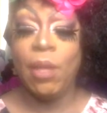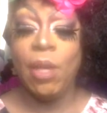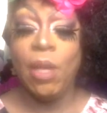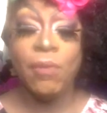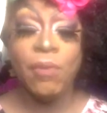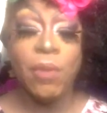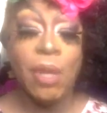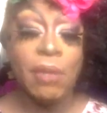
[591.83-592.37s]

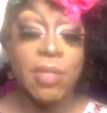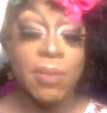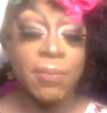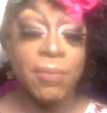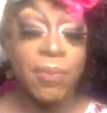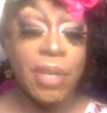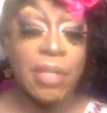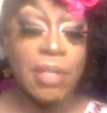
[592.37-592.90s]
If you have
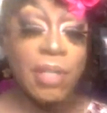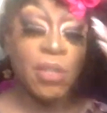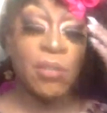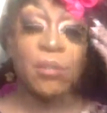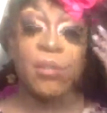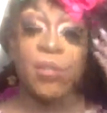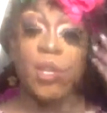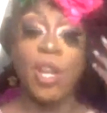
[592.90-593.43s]
some friends that
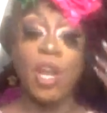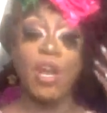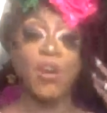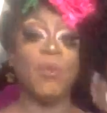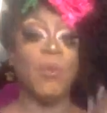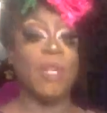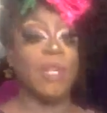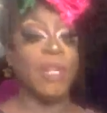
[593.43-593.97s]

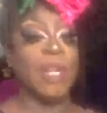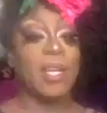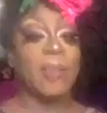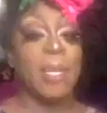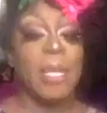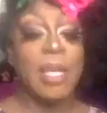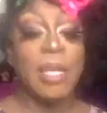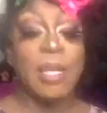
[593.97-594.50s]
want to
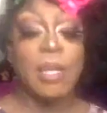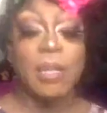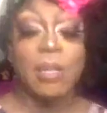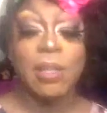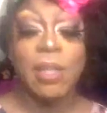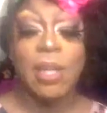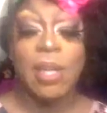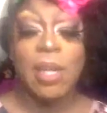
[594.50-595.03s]
come
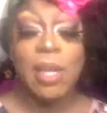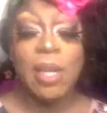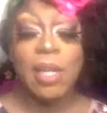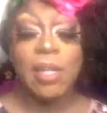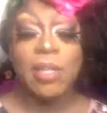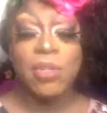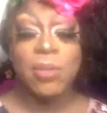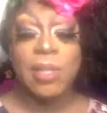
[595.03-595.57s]
in
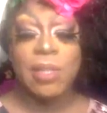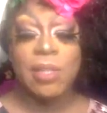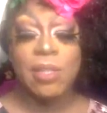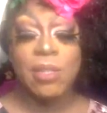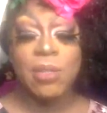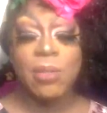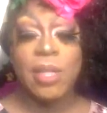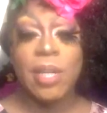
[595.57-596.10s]
and enjoy the
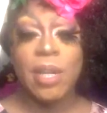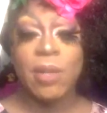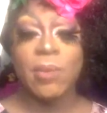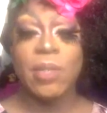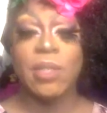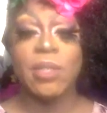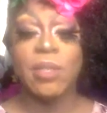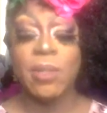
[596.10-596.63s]
story
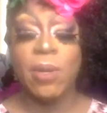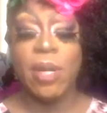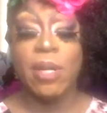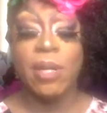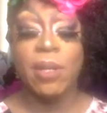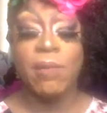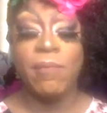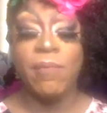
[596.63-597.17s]
hour, you go ahead
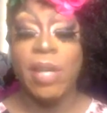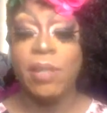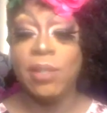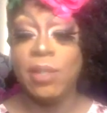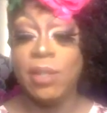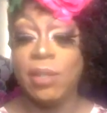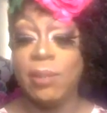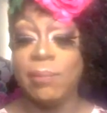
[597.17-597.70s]
and
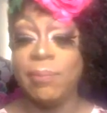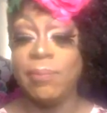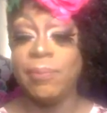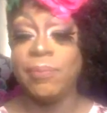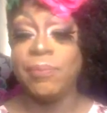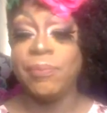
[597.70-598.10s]
invite them.